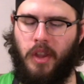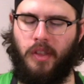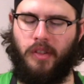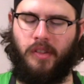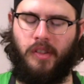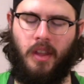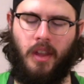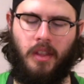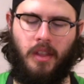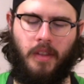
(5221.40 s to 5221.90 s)
we can
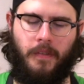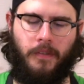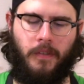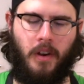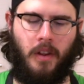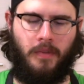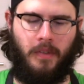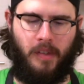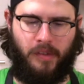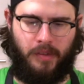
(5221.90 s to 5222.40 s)
see on the
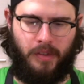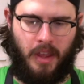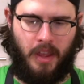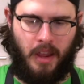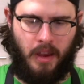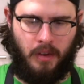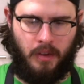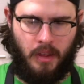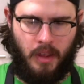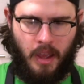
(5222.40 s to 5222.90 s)
front of this
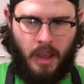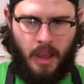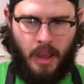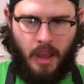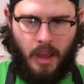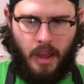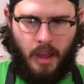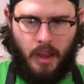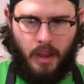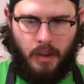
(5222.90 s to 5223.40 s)
thing.
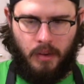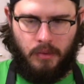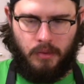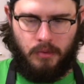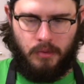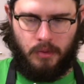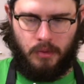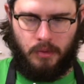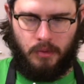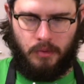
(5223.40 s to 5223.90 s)

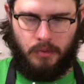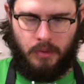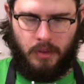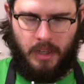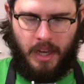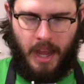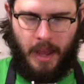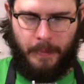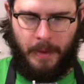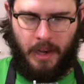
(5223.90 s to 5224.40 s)
Oh,
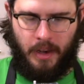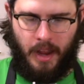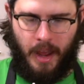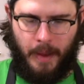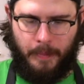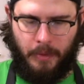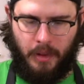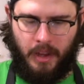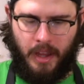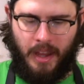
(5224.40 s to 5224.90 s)
damn it.
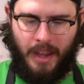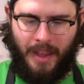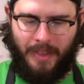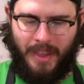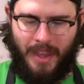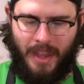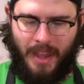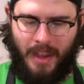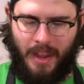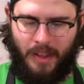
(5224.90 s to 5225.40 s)
I'm looking at
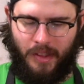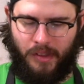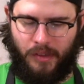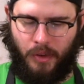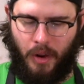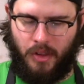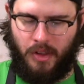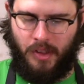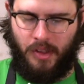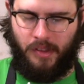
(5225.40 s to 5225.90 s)
the
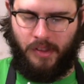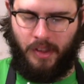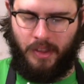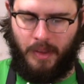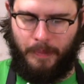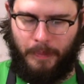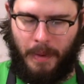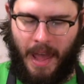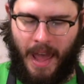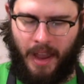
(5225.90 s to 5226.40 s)
instructions on
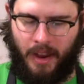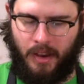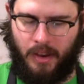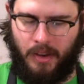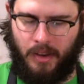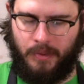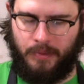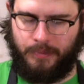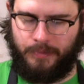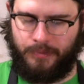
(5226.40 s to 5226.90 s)
the back.
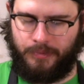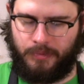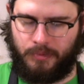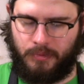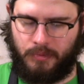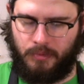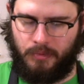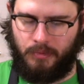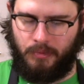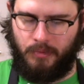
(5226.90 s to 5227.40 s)

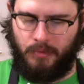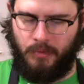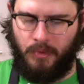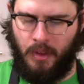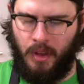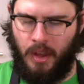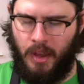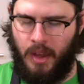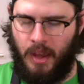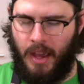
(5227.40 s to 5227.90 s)

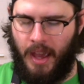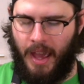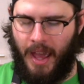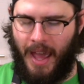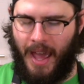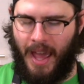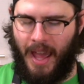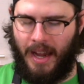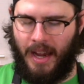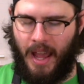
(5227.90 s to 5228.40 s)

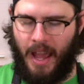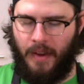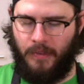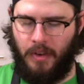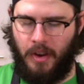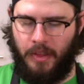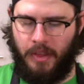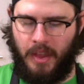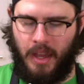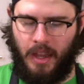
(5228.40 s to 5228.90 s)
And
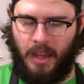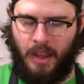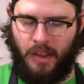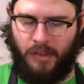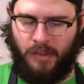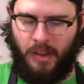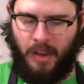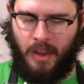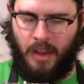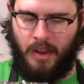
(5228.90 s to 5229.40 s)
everything
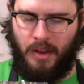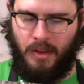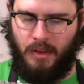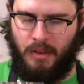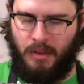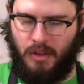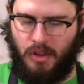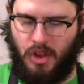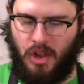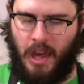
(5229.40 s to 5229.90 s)
is
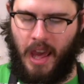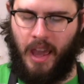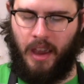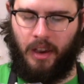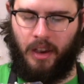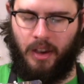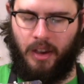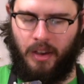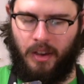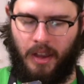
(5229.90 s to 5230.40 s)
in
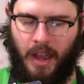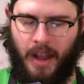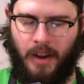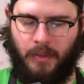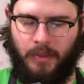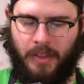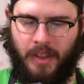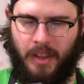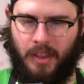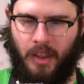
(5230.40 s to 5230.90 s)
Czech. I
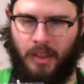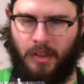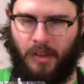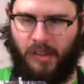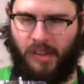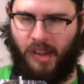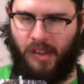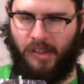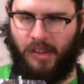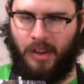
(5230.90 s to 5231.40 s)
don't think that
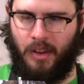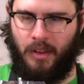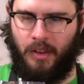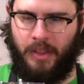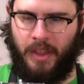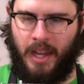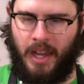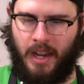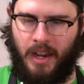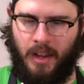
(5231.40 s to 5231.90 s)
there's a single
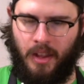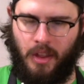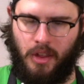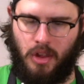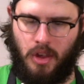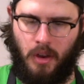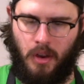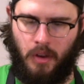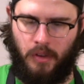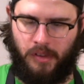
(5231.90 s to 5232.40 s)
thing in
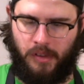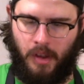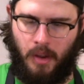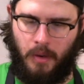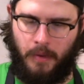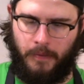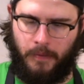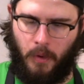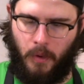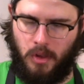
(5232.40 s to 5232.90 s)
English here.
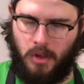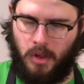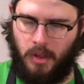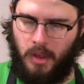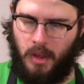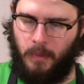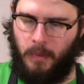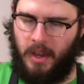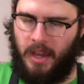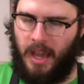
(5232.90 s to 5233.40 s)
So
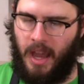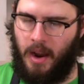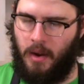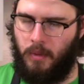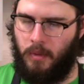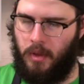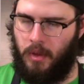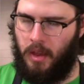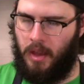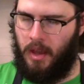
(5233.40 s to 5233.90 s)
unfortunately, we
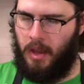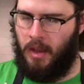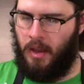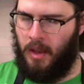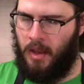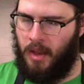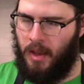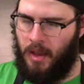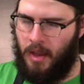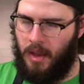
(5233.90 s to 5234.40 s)
can't really